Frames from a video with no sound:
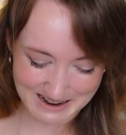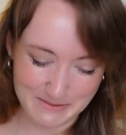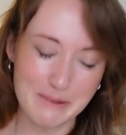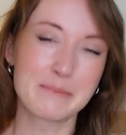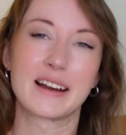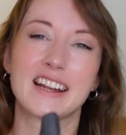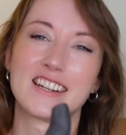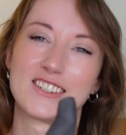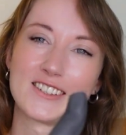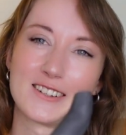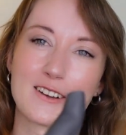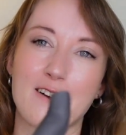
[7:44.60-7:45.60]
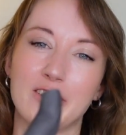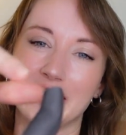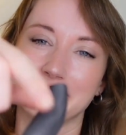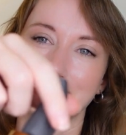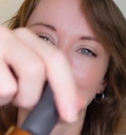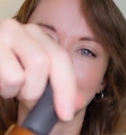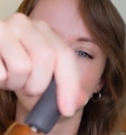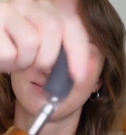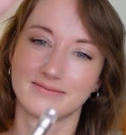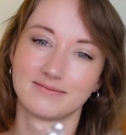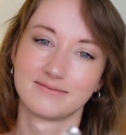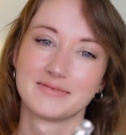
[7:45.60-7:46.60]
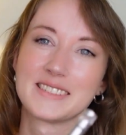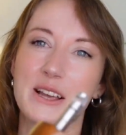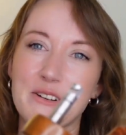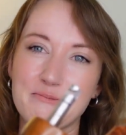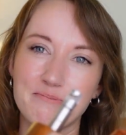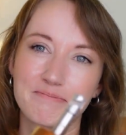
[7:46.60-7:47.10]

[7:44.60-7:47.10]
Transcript: damaged. But it's just a covering. So,